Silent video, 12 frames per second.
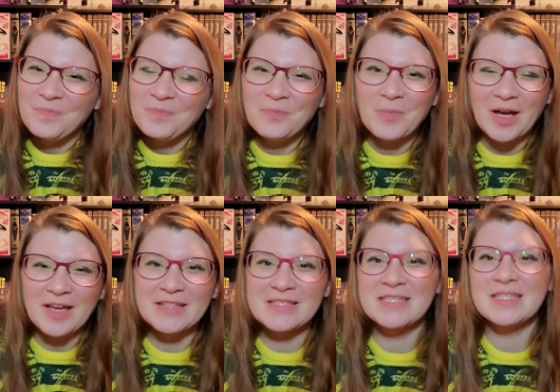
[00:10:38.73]

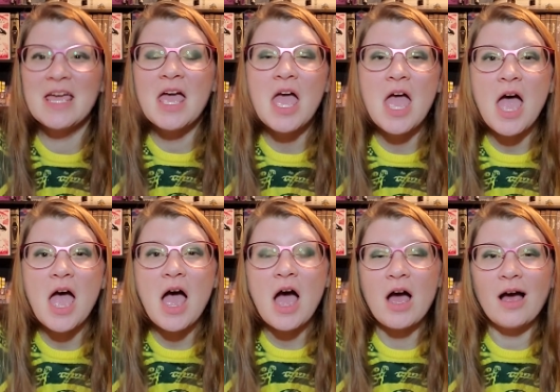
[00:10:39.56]
But
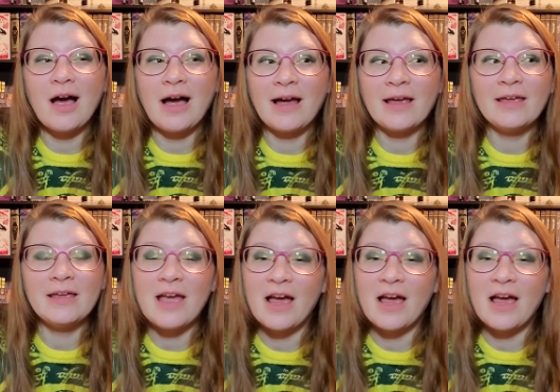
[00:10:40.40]
I